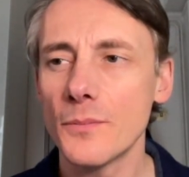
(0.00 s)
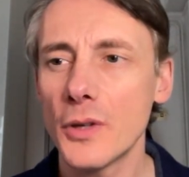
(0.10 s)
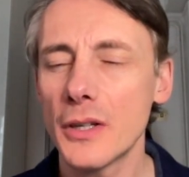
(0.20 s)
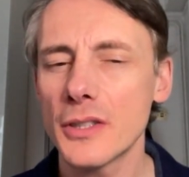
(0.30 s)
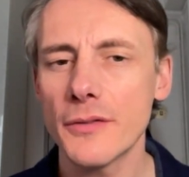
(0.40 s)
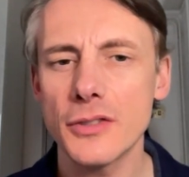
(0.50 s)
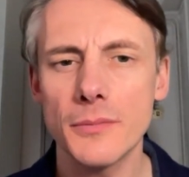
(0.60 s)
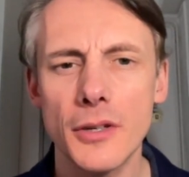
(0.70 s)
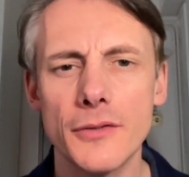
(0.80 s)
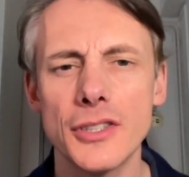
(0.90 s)
when I was having
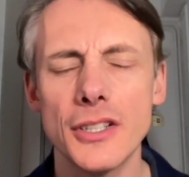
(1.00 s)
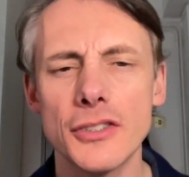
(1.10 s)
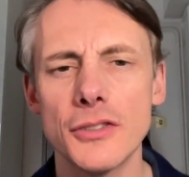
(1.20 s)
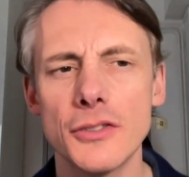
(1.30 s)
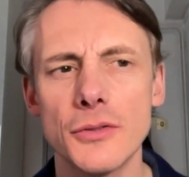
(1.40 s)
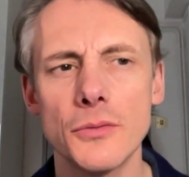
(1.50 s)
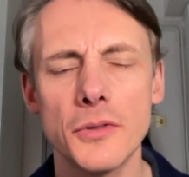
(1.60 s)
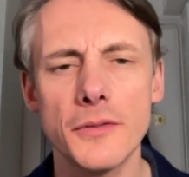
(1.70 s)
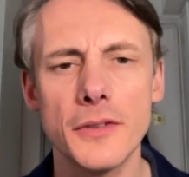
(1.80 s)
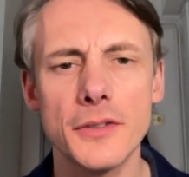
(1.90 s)
some conversations
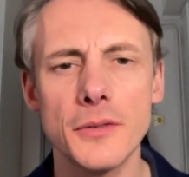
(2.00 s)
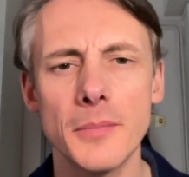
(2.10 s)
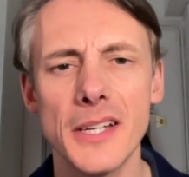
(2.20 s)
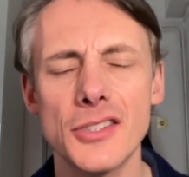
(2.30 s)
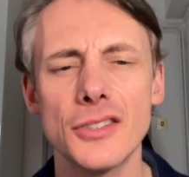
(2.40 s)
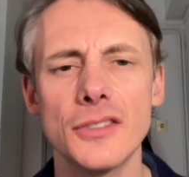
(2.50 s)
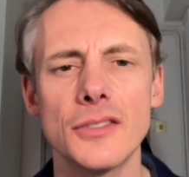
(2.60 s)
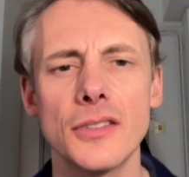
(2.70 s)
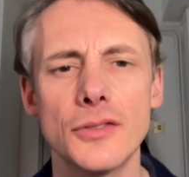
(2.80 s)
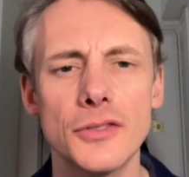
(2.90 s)
with some
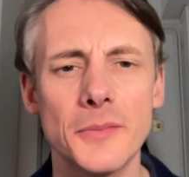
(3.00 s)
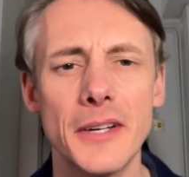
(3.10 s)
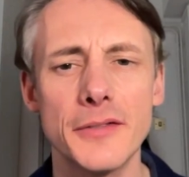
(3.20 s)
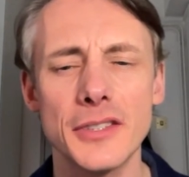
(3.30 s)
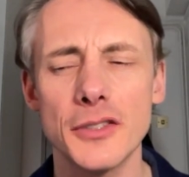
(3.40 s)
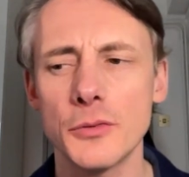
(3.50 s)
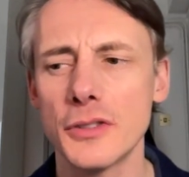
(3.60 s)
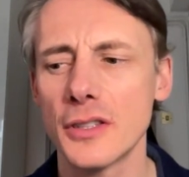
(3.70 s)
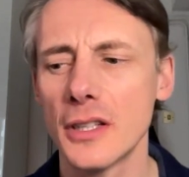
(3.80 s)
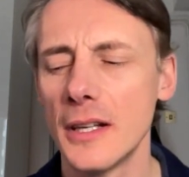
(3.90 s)
patients and doing some health
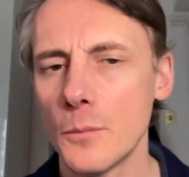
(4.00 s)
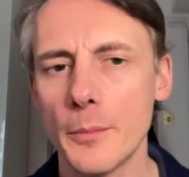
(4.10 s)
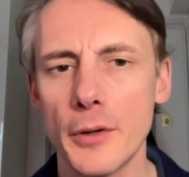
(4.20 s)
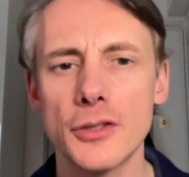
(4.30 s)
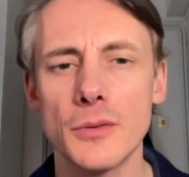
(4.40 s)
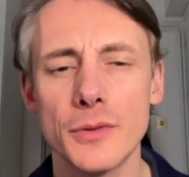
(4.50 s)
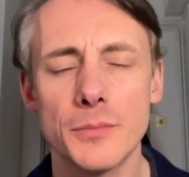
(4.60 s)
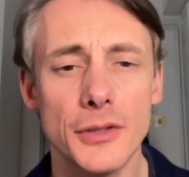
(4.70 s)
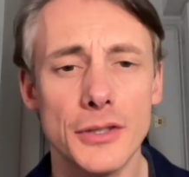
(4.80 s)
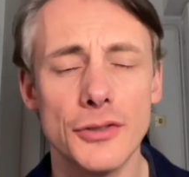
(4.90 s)
assessments, one person was
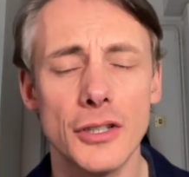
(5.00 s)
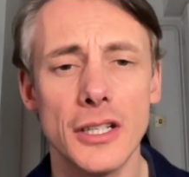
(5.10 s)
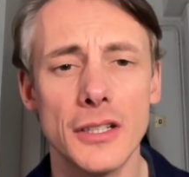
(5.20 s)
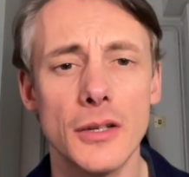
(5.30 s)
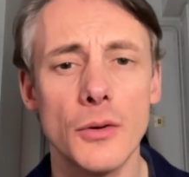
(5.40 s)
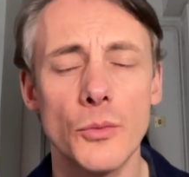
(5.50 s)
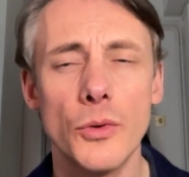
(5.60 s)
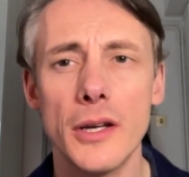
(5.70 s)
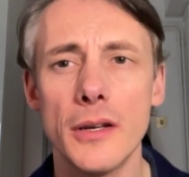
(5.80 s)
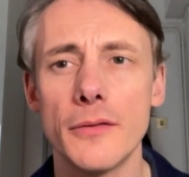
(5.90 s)
pretty struggling
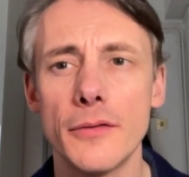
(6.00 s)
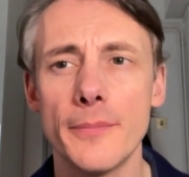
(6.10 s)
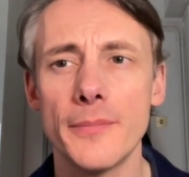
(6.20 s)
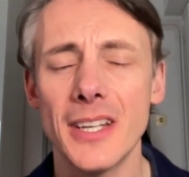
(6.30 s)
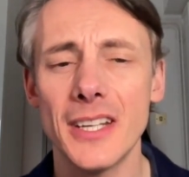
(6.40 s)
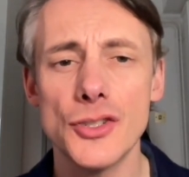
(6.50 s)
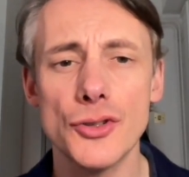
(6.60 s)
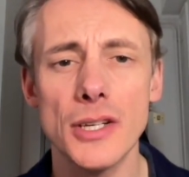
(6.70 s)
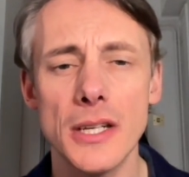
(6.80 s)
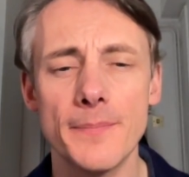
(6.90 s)
with an
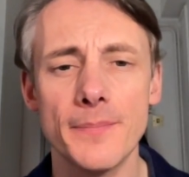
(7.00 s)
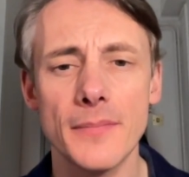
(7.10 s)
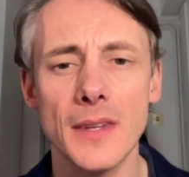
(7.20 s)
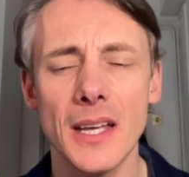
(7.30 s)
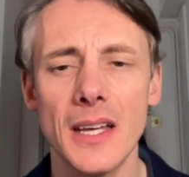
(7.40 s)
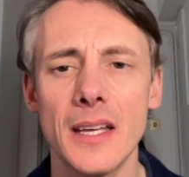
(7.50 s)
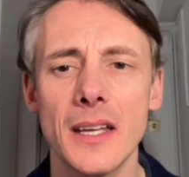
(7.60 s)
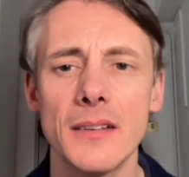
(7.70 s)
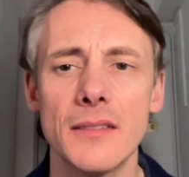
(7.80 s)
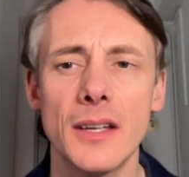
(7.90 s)
injury,
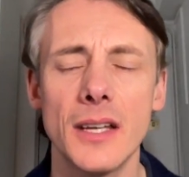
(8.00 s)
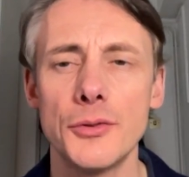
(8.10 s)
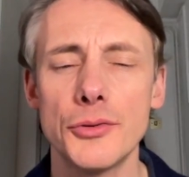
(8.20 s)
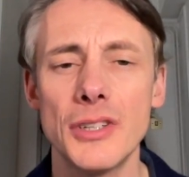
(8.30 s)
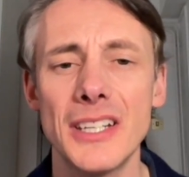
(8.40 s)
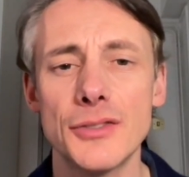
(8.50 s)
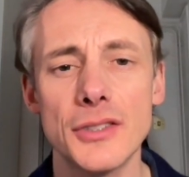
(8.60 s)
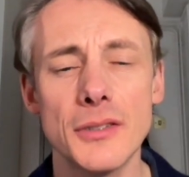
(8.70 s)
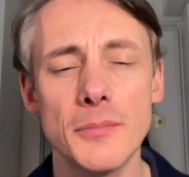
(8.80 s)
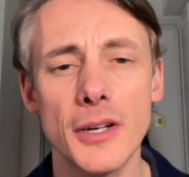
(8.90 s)
and it was a really
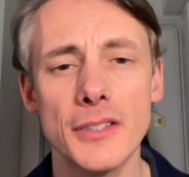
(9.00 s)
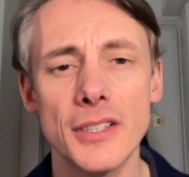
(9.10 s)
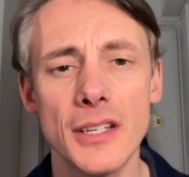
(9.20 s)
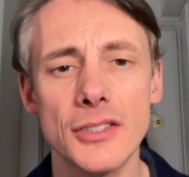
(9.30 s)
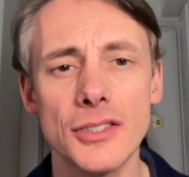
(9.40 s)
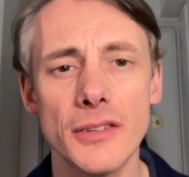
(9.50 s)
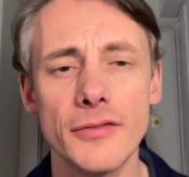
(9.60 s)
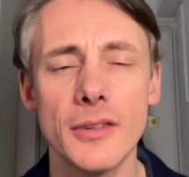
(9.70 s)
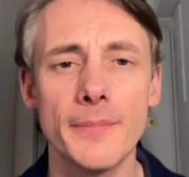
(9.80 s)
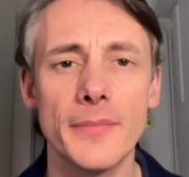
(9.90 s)
interesting mindset
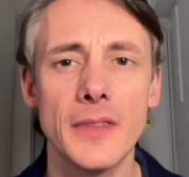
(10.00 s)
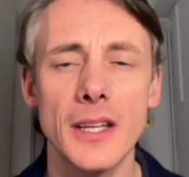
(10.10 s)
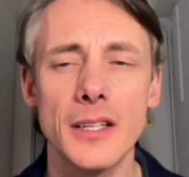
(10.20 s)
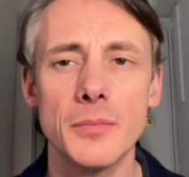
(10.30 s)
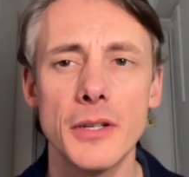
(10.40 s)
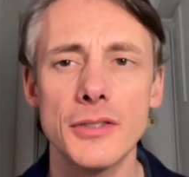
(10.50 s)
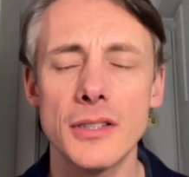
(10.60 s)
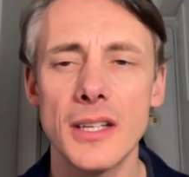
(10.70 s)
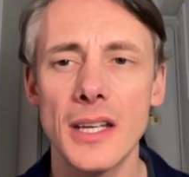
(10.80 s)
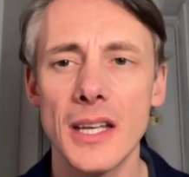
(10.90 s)
shift that this
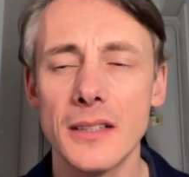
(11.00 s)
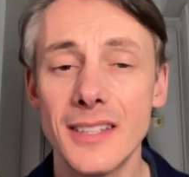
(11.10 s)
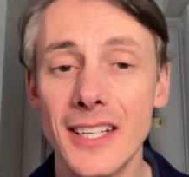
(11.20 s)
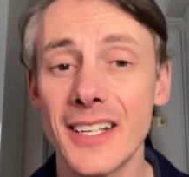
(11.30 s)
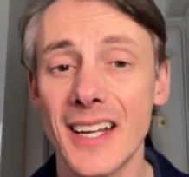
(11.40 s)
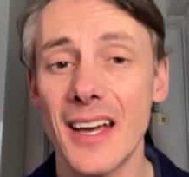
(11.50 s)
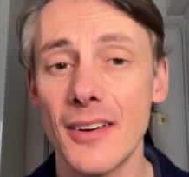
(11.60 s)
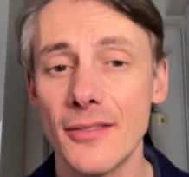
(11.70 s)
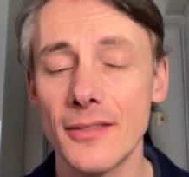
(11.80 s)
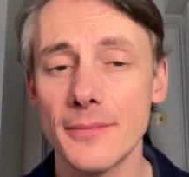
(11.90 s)
person didn't
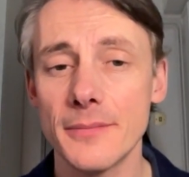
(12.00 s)
have.